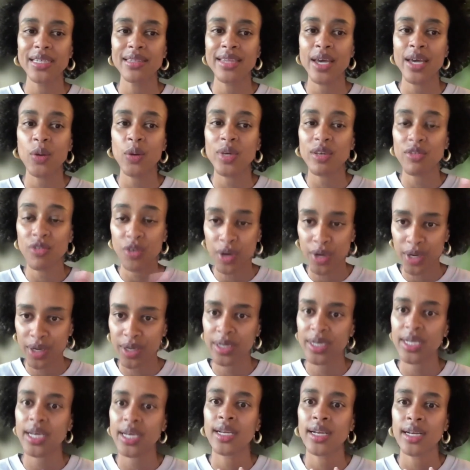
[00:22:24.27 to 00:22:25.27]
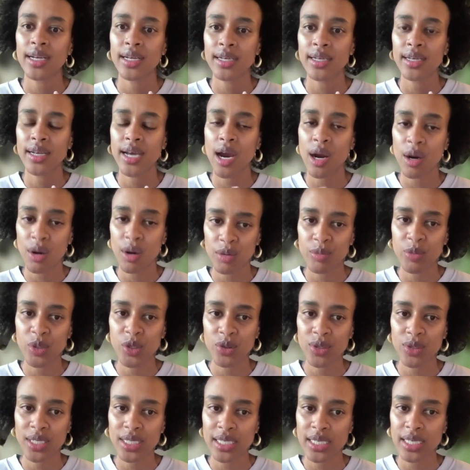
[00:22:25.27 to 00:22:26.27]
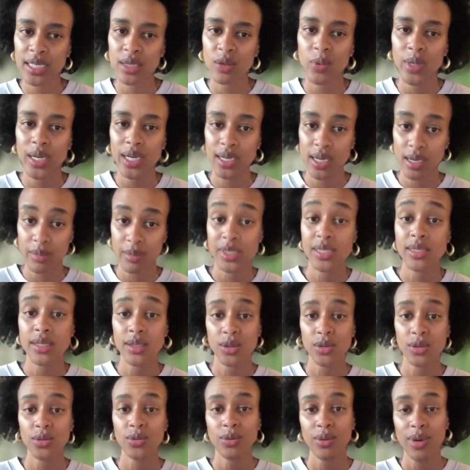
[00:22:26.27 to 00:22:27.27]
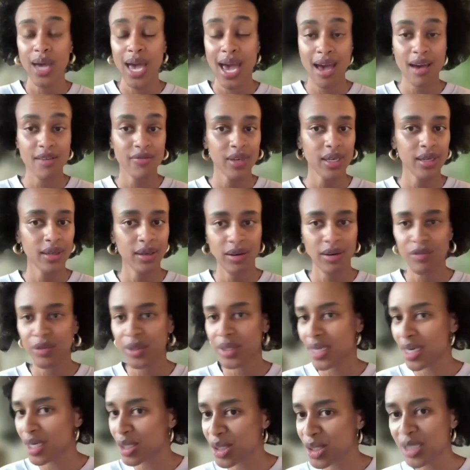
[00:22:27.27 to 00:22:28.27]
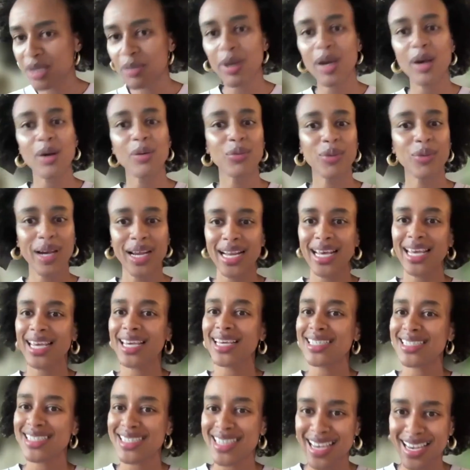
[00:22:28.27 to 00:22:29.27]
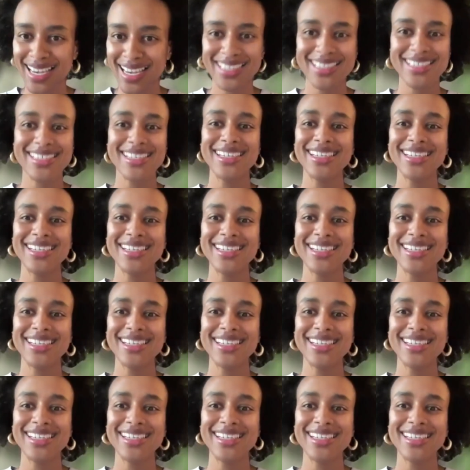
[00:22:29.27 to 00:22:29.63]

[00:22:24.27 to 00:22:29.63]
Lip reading: that we've heard in our community when it comes to having conversations about running, sex,